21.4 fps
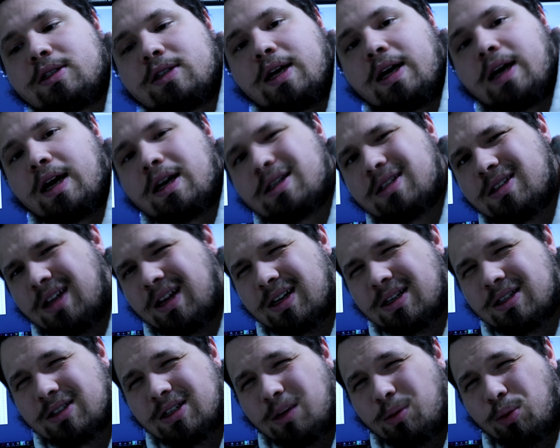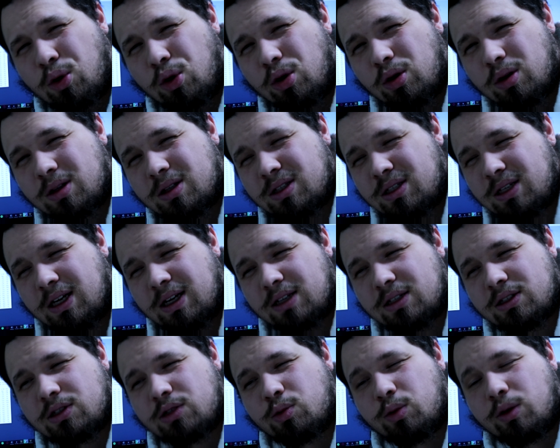exact like double
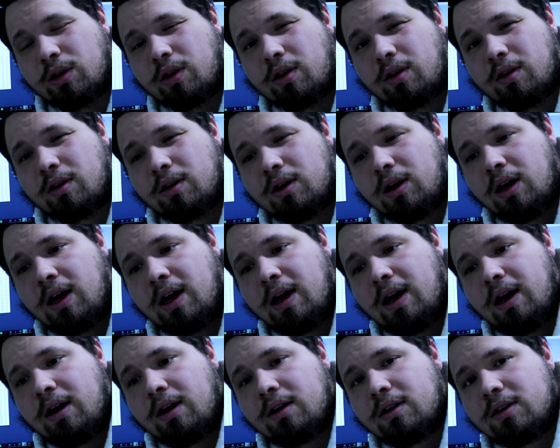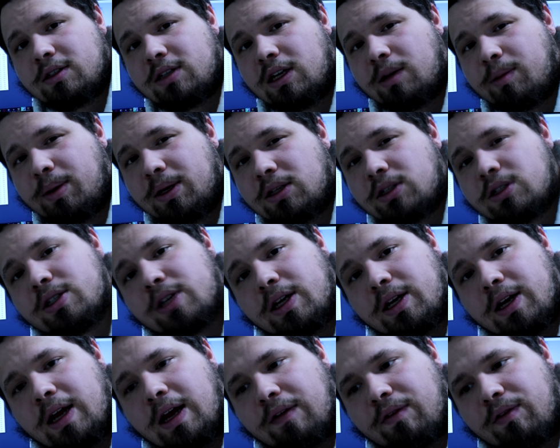tests with Cinebench bench
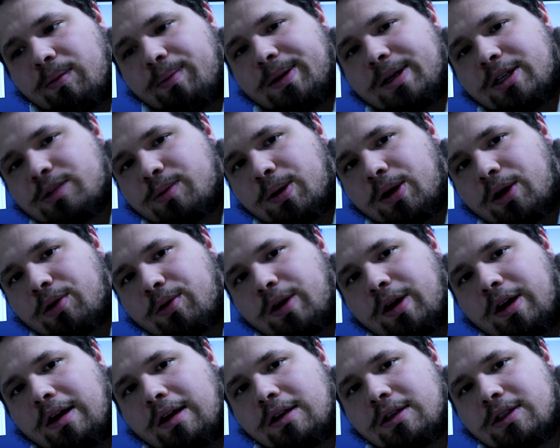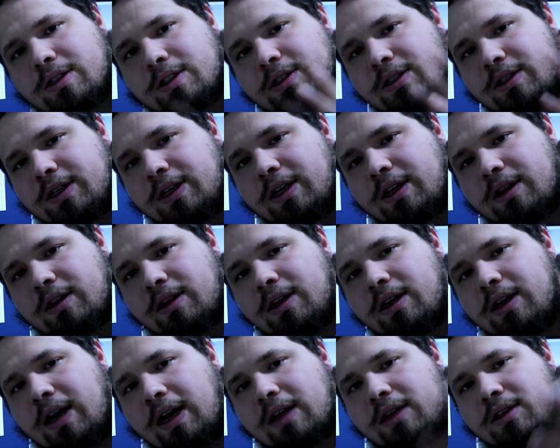and heaven benchmark running just to get
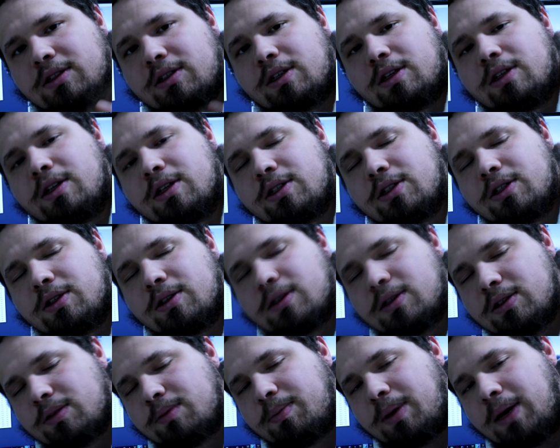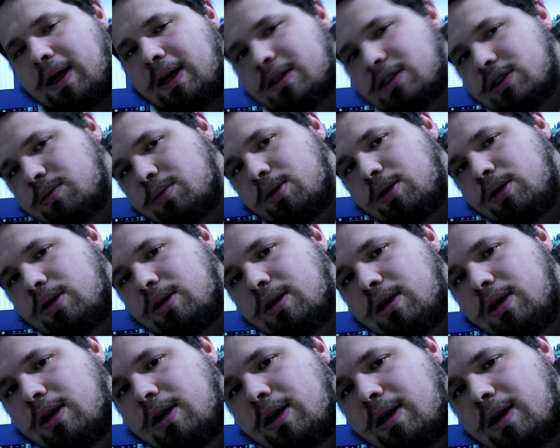the hottest conditions possible.